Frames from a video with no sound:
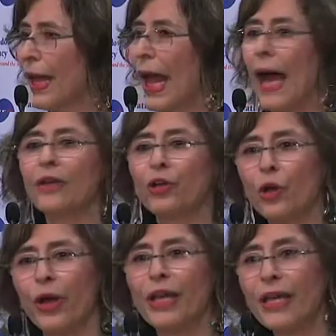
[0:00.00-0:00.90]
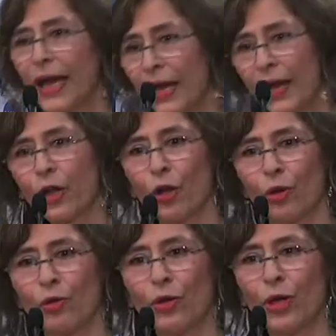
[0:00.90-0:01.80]
And you know, a year
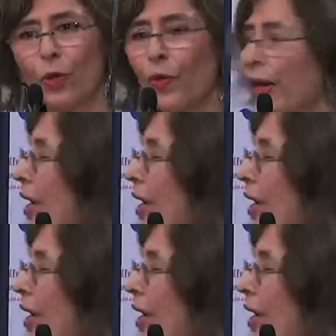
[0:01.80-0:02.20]
ago, when,